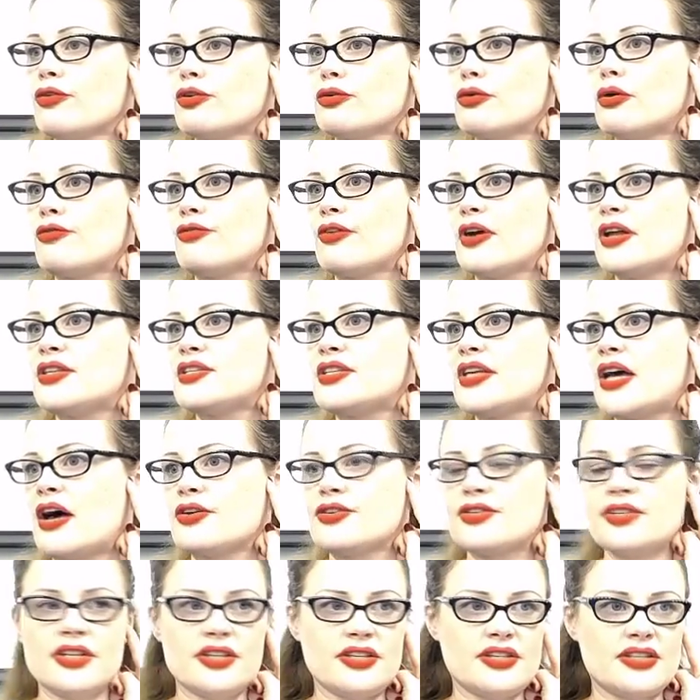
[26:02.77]
to a friend's
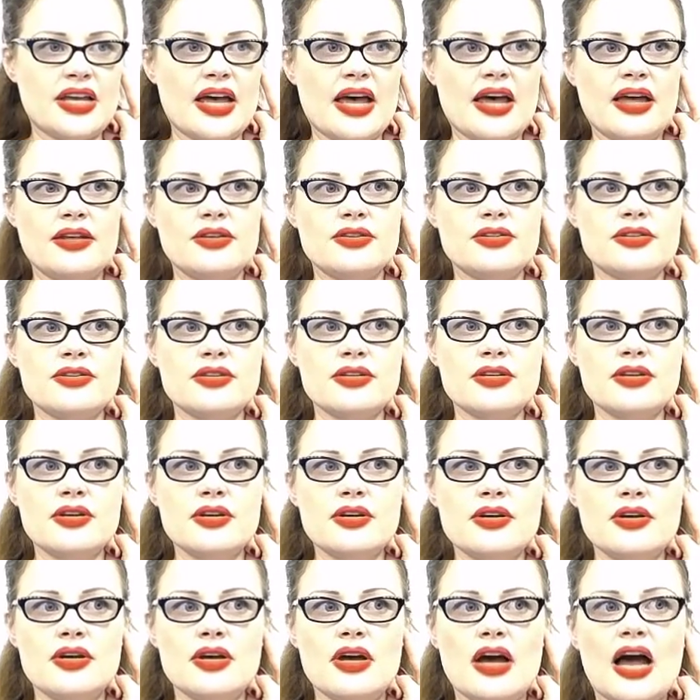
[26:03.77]
house that says,
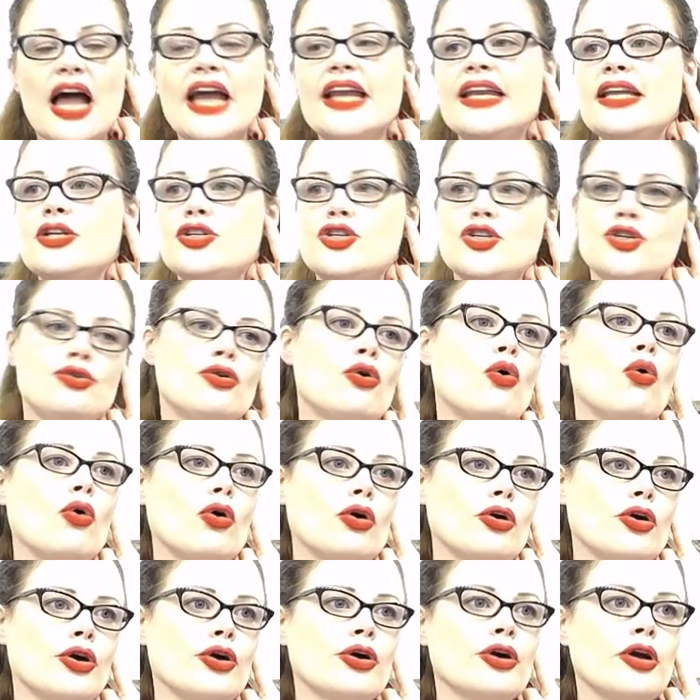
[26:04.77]
I need you to
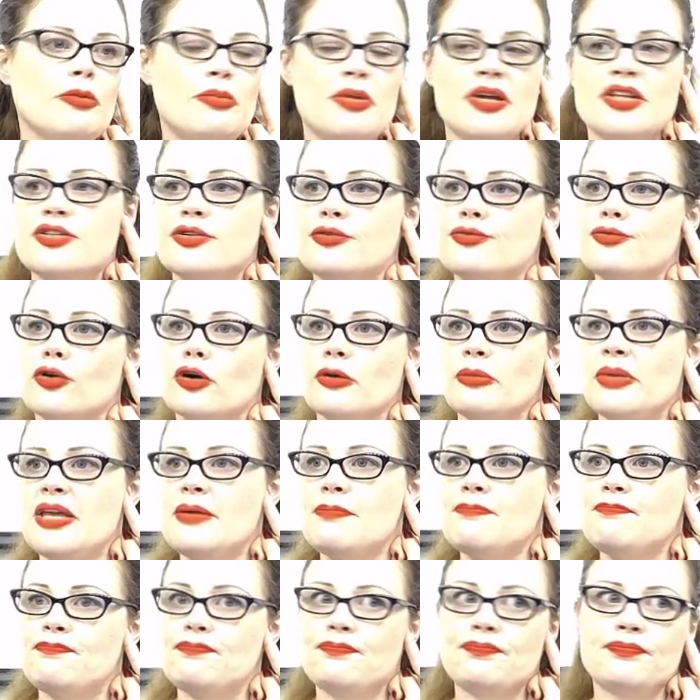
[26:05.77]
order a pizza for me,
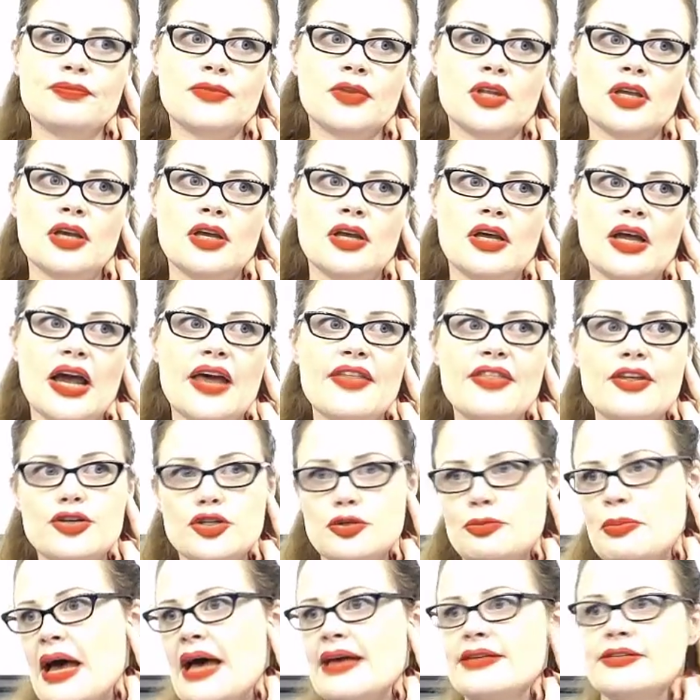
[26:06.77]
and then
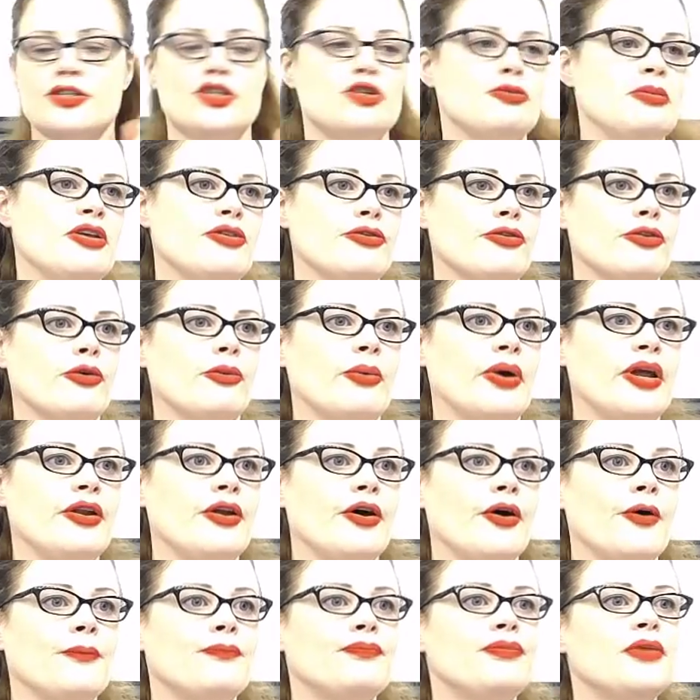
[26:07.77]
just pass it to me through the
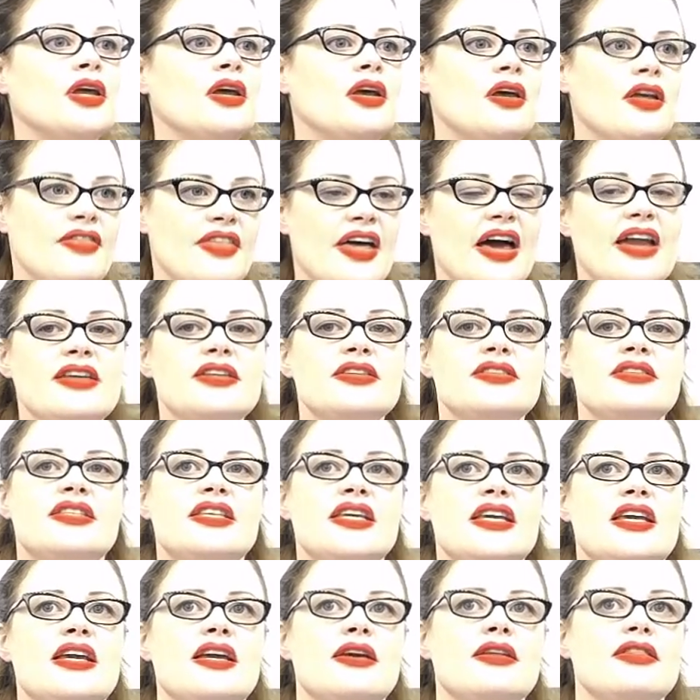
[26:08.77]
window. That is
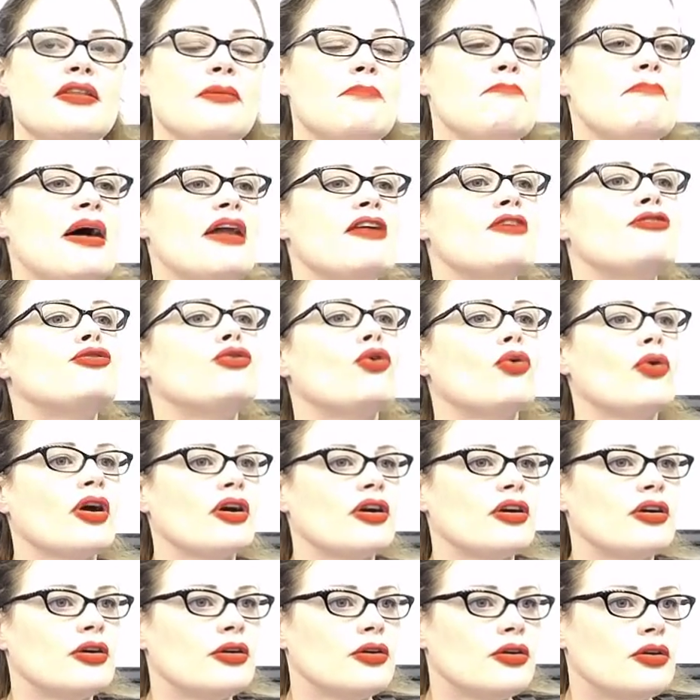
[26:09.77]
the, the
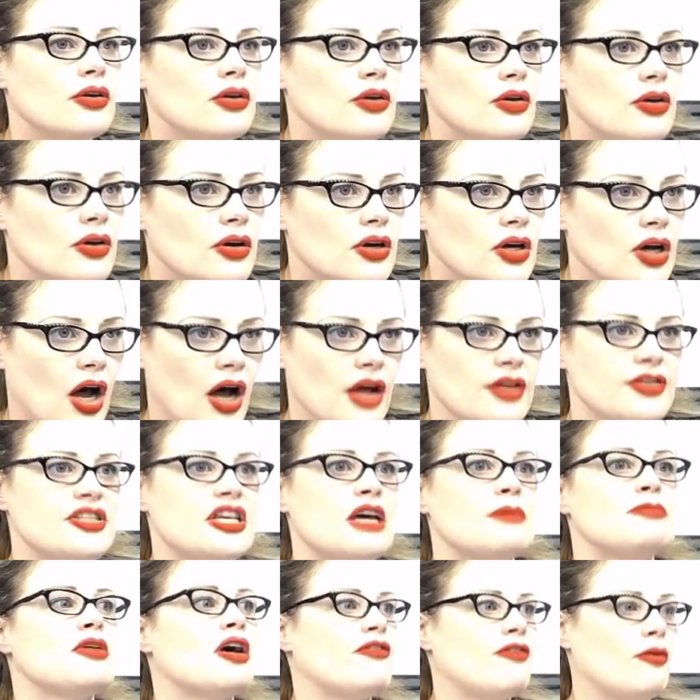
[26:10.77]
metaphoric
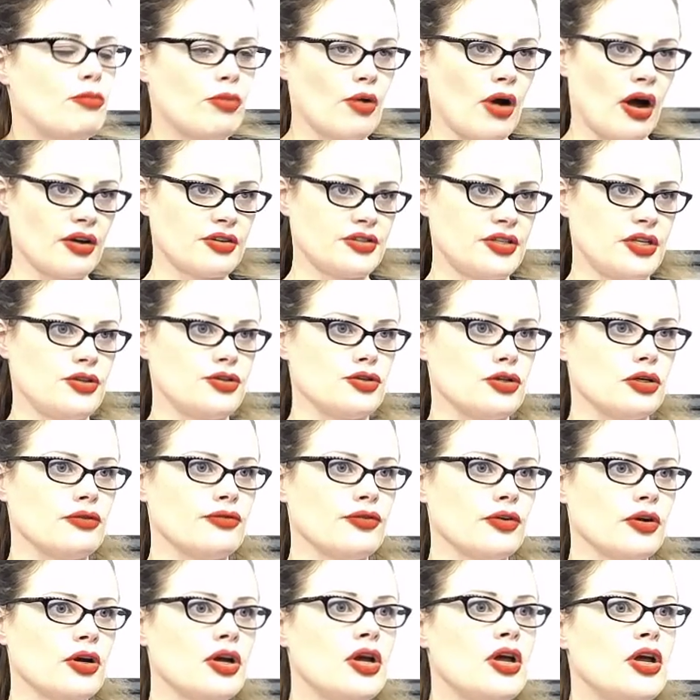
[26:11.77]
concept of a proxy
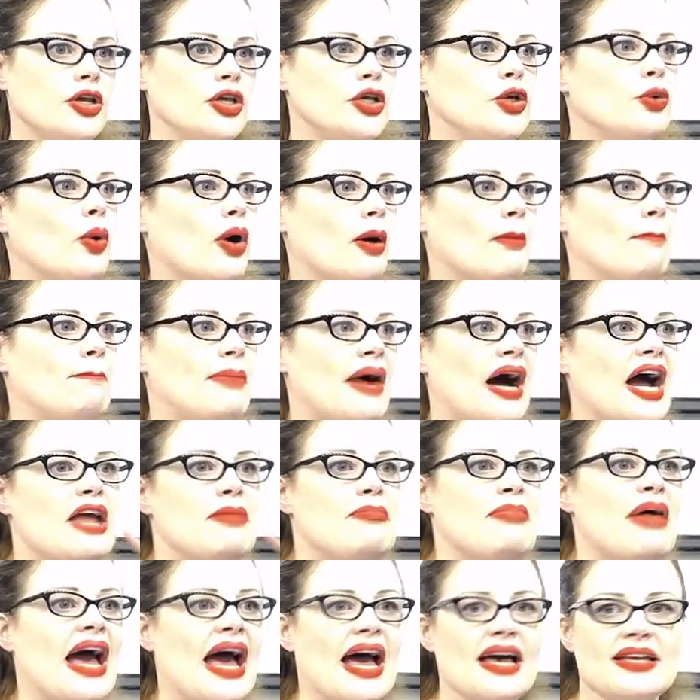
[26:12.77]
server. You are
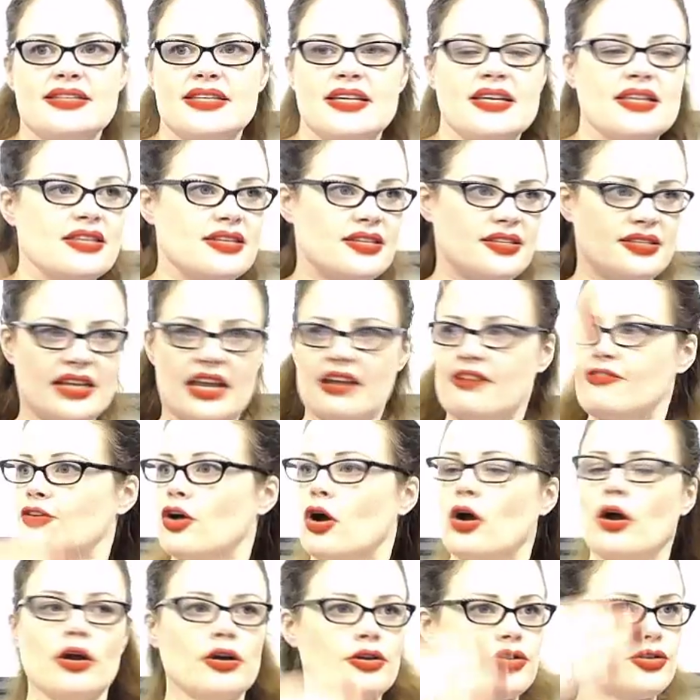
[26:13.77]
bypassing the
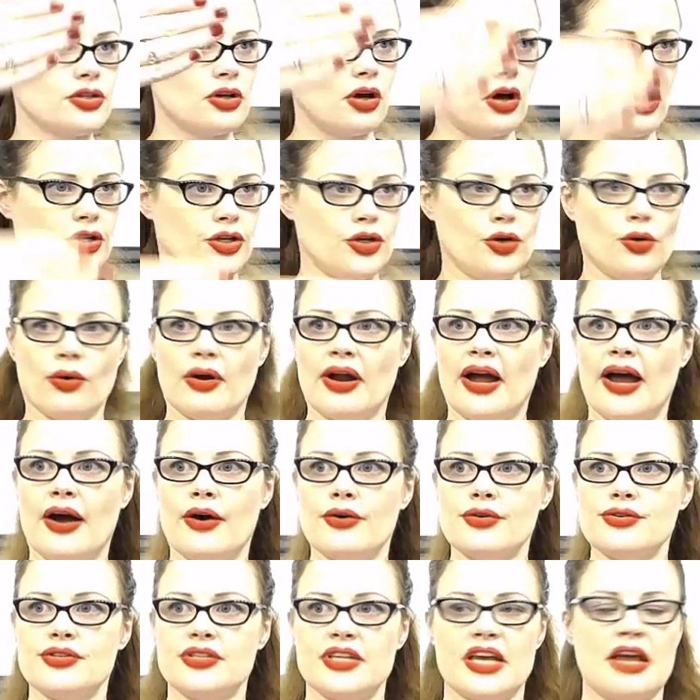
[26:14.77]
safeguards on your
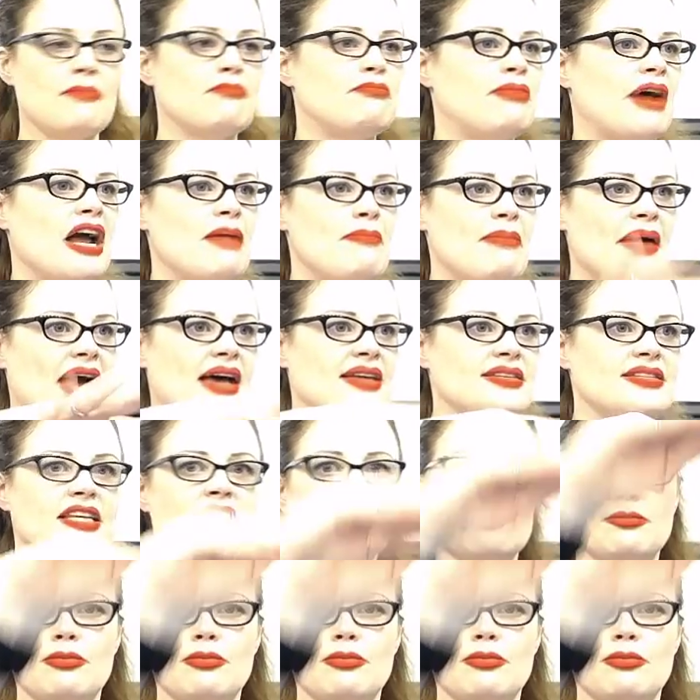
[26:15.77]
house and bypassing the